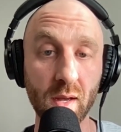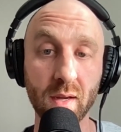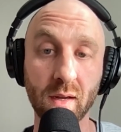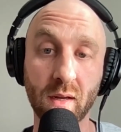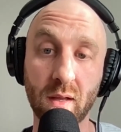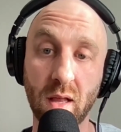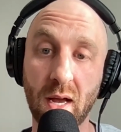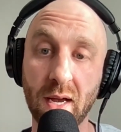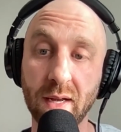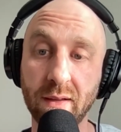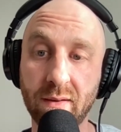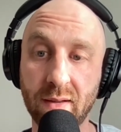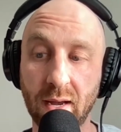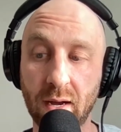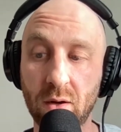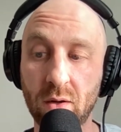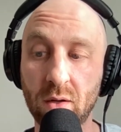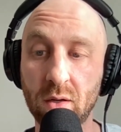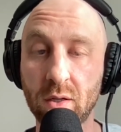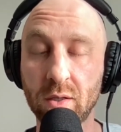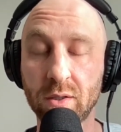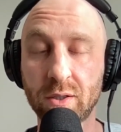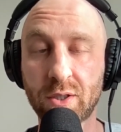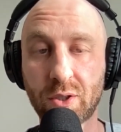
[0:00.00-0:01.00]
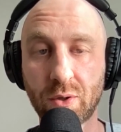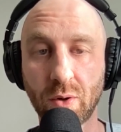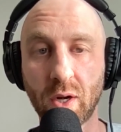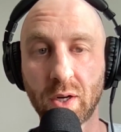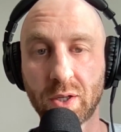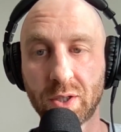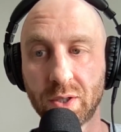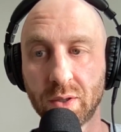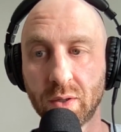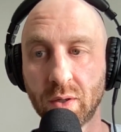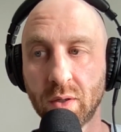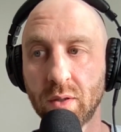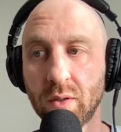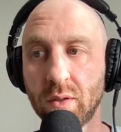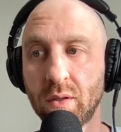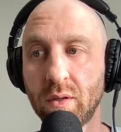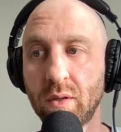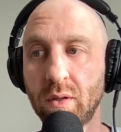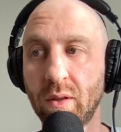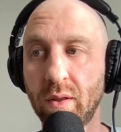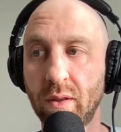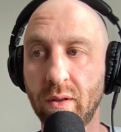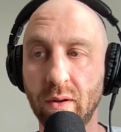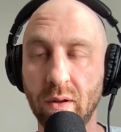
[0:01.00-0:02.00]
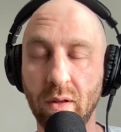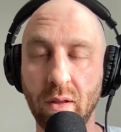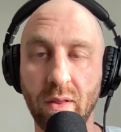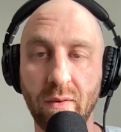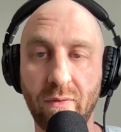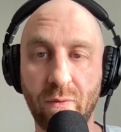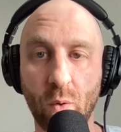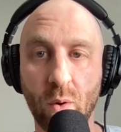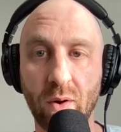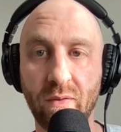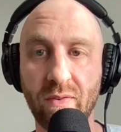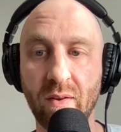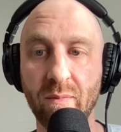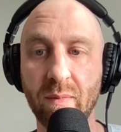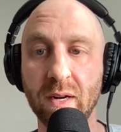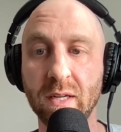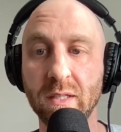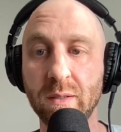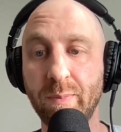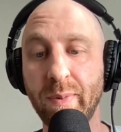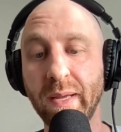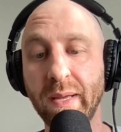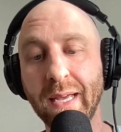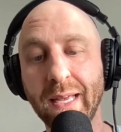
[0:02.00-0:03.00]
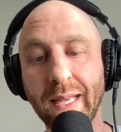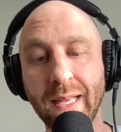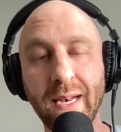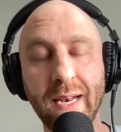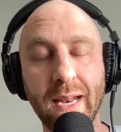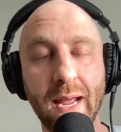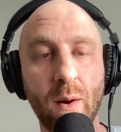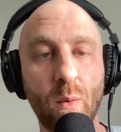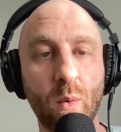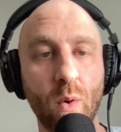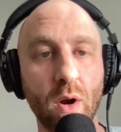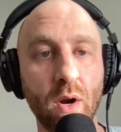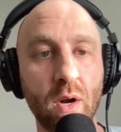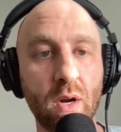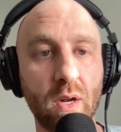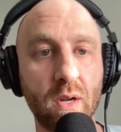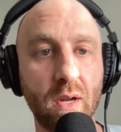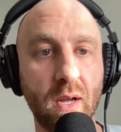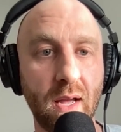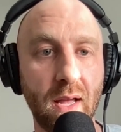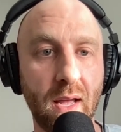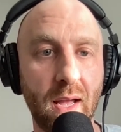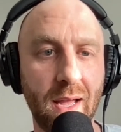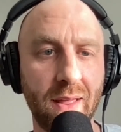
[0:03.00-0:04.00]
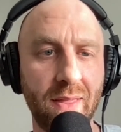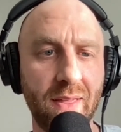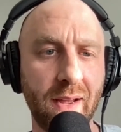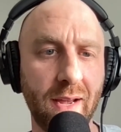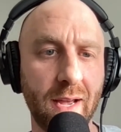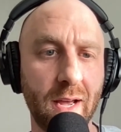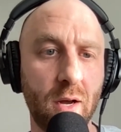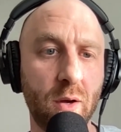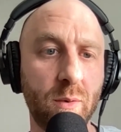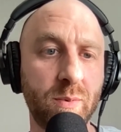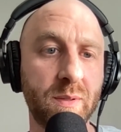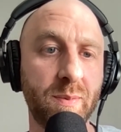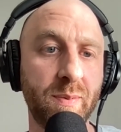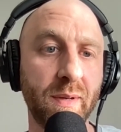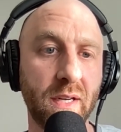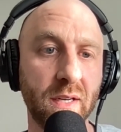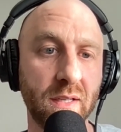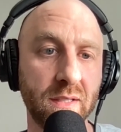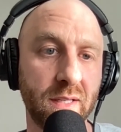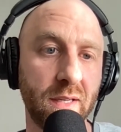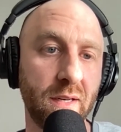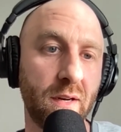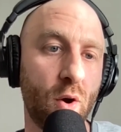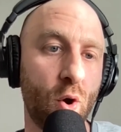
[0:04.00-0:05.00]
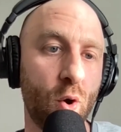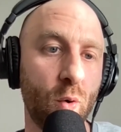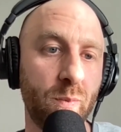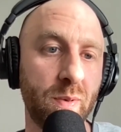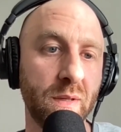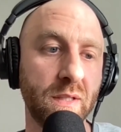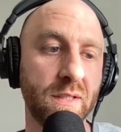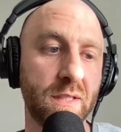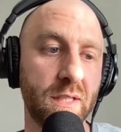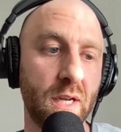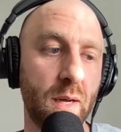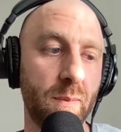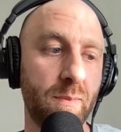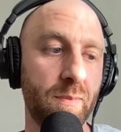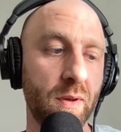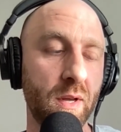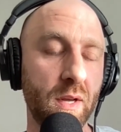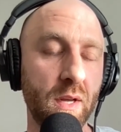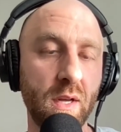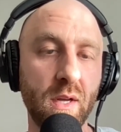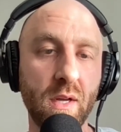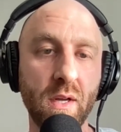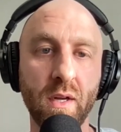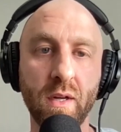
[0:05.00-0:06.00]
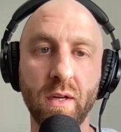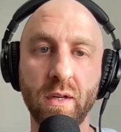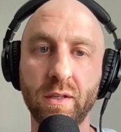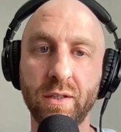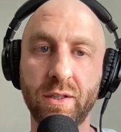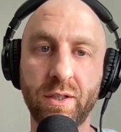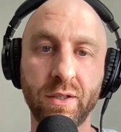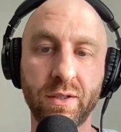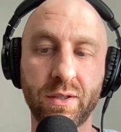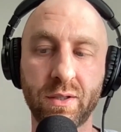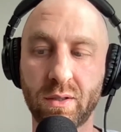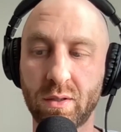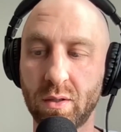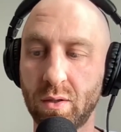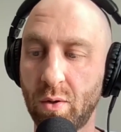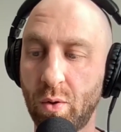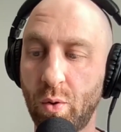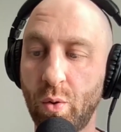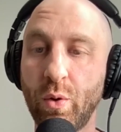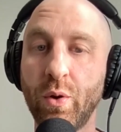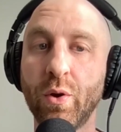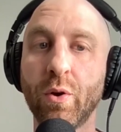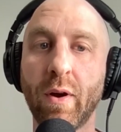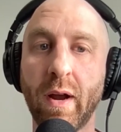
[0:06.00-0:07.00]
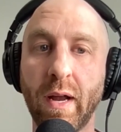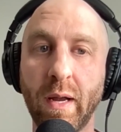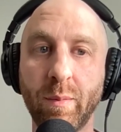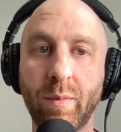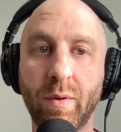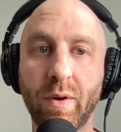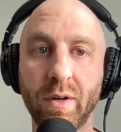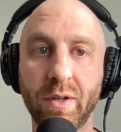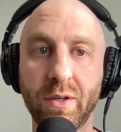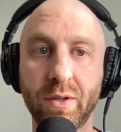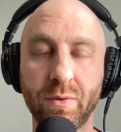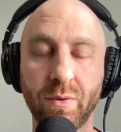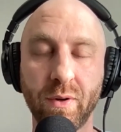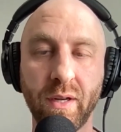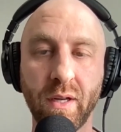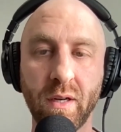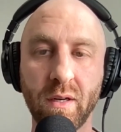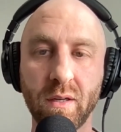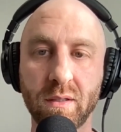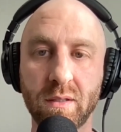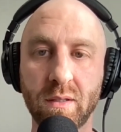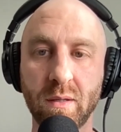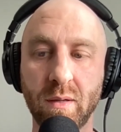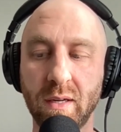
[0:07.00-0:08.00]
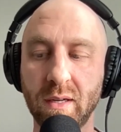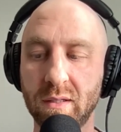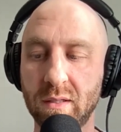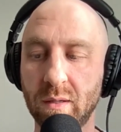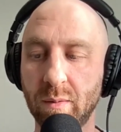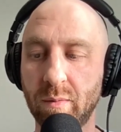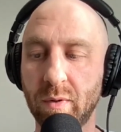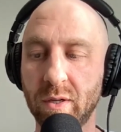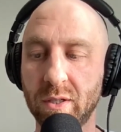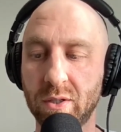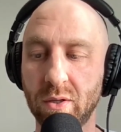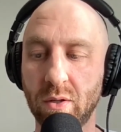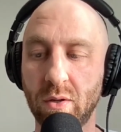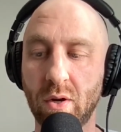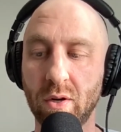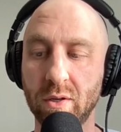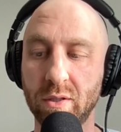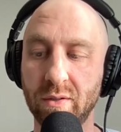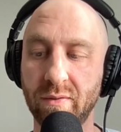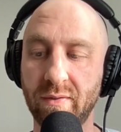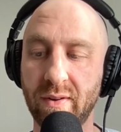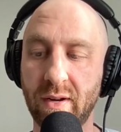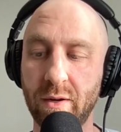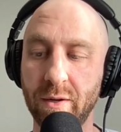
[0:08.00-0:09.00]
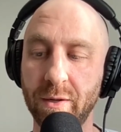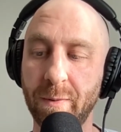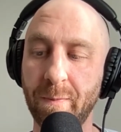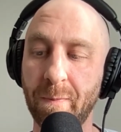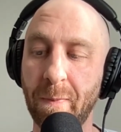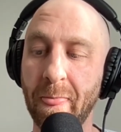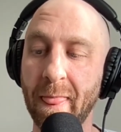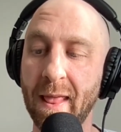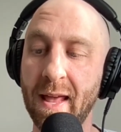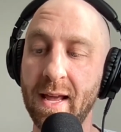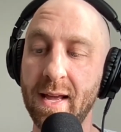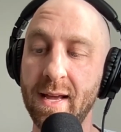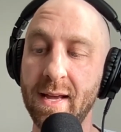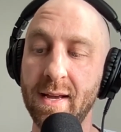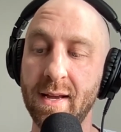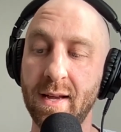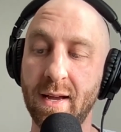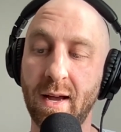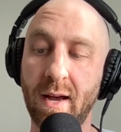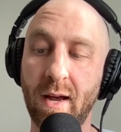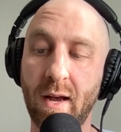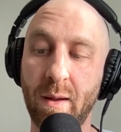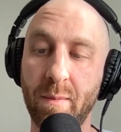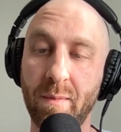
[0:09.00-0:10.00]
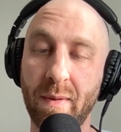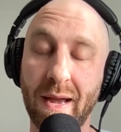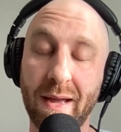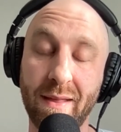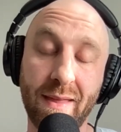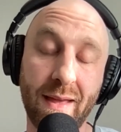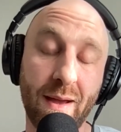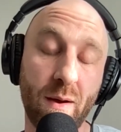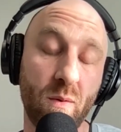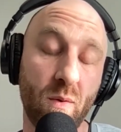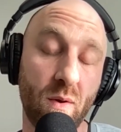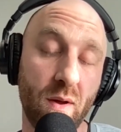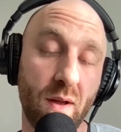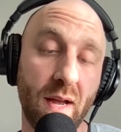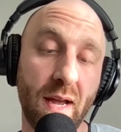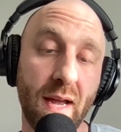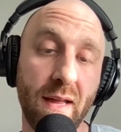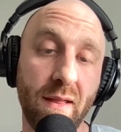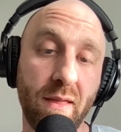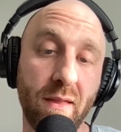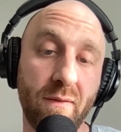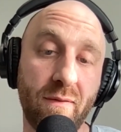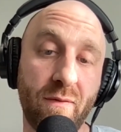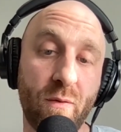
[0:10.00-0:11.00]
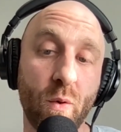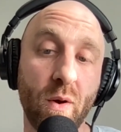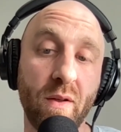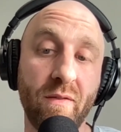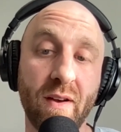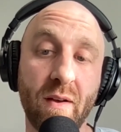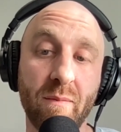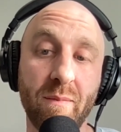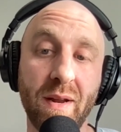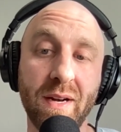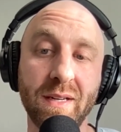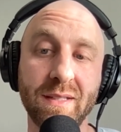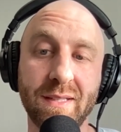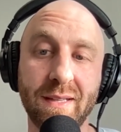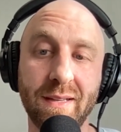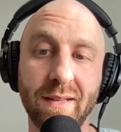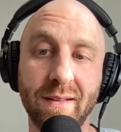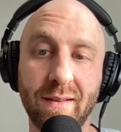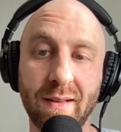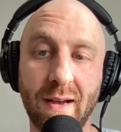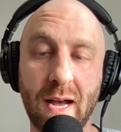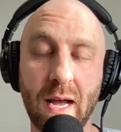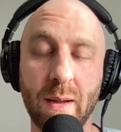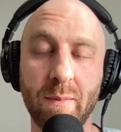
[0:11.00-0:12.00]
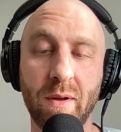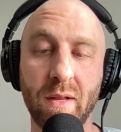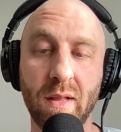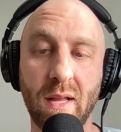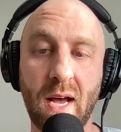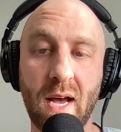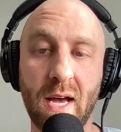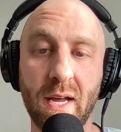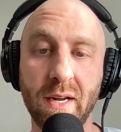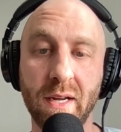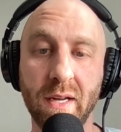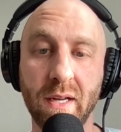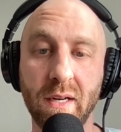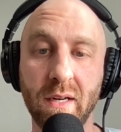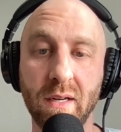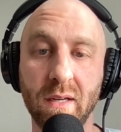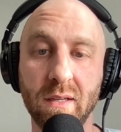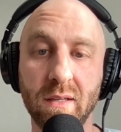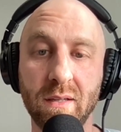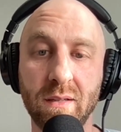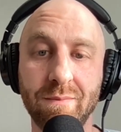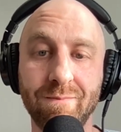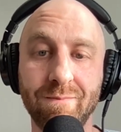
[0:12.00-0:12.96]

clientele structure. The 45 minutes being in network, I think, helps, because it opens up just who you're able to treat. It's a much larger volume, and the 45 minutes, the time allotted,